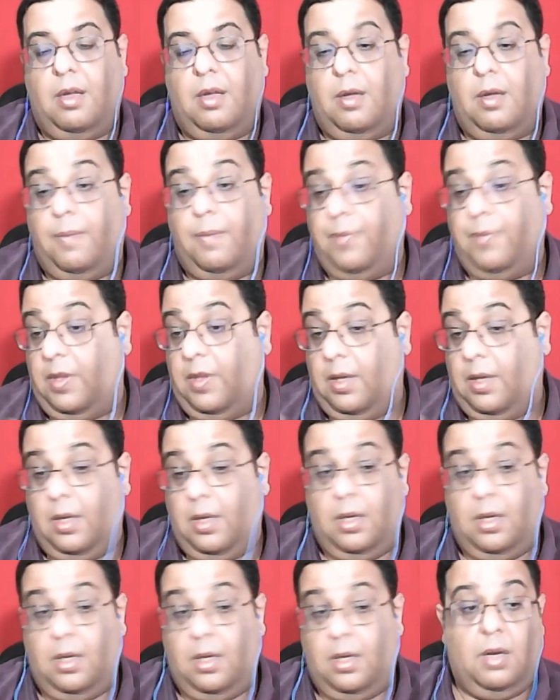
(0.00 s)
Uh,
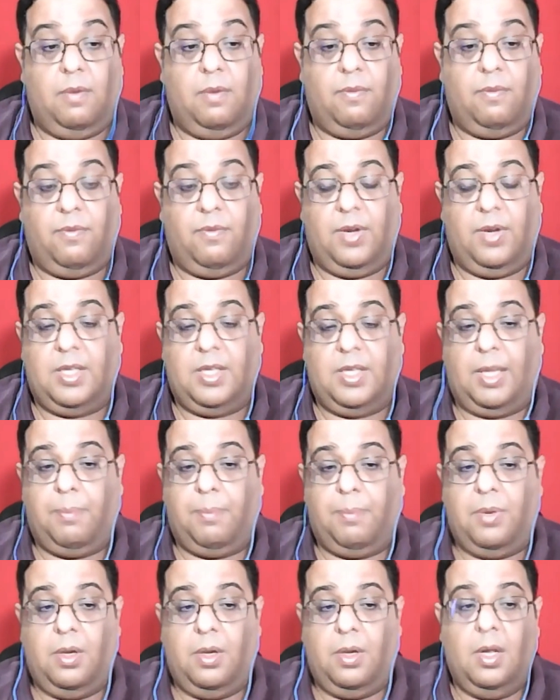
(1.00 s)
in, in, for
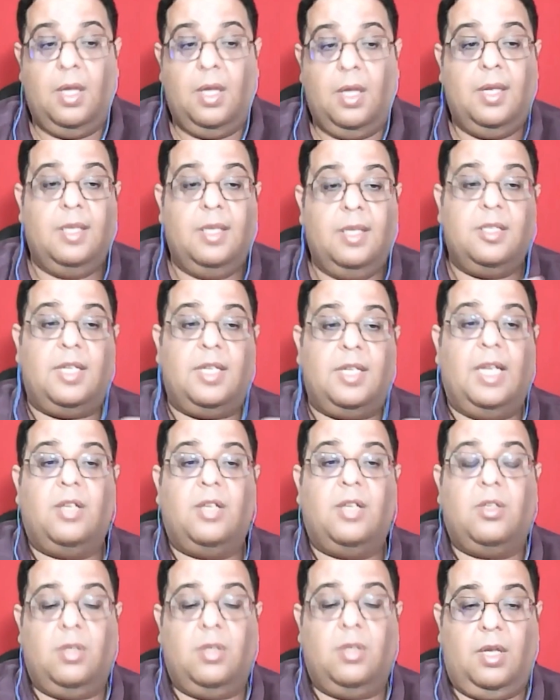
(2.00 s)
example,
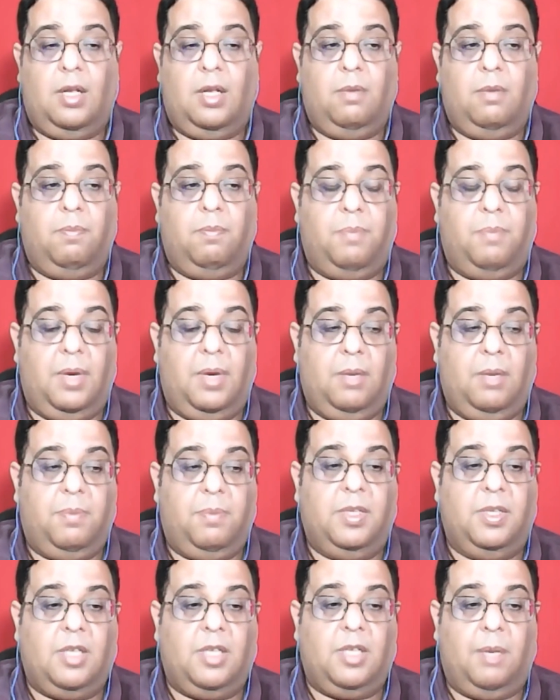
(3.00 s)
Sikhs and, and
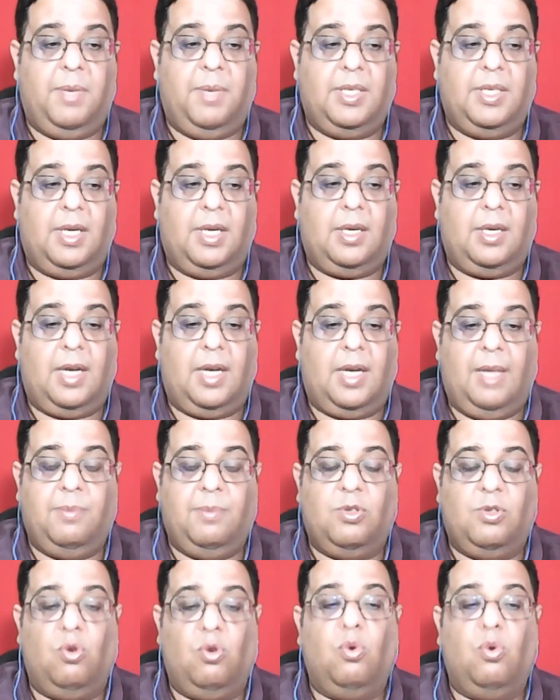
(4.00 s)
Punjabis at
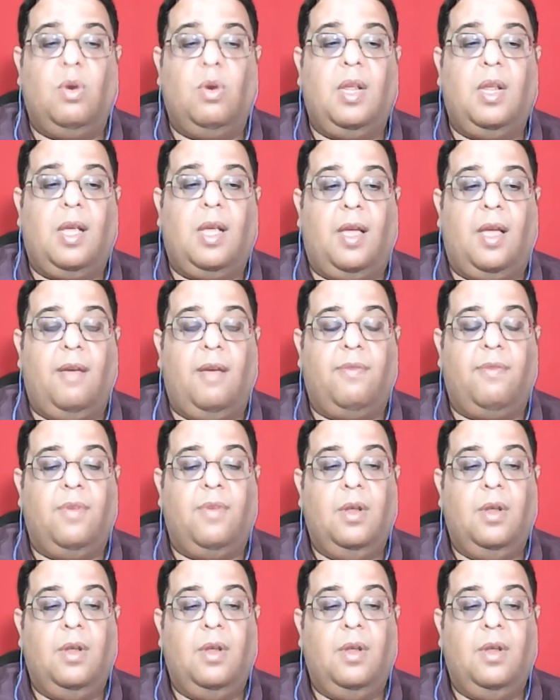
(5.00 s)
times only have